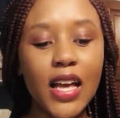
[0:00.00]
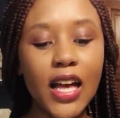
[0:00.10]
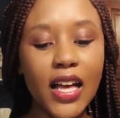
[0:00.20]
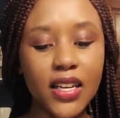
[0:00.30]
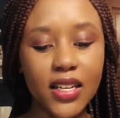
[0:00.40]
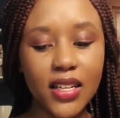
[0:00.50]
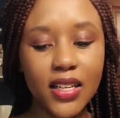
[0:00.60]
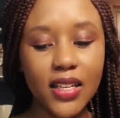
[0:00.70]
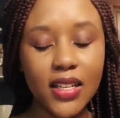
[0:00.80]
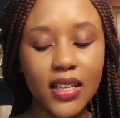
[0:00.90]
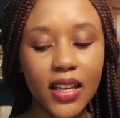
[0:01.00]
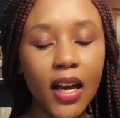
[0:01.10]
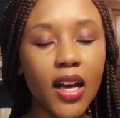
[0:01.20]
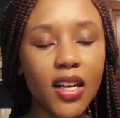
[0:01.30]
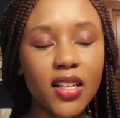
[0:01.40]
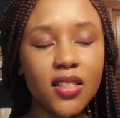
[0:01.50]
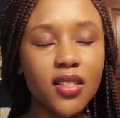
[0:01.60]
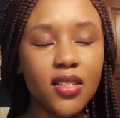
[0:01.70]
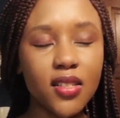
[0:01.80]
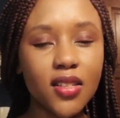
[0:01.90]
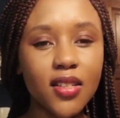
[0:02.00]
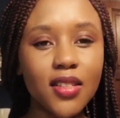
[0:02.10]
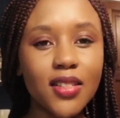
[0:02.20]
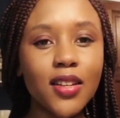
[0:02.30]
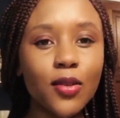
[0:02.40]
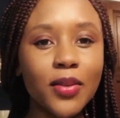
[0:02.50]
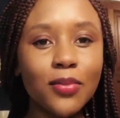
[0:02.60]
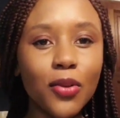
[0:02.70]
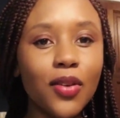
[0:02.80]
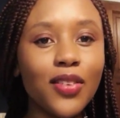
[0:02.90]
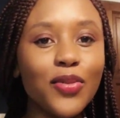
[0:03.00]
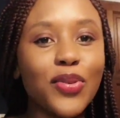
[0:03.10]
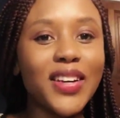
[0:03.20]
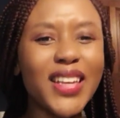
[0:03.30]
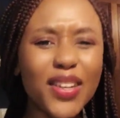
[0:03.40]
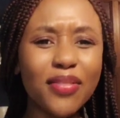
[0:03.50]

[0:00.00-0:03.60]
And yeah, it's just, there's a little bit more relief.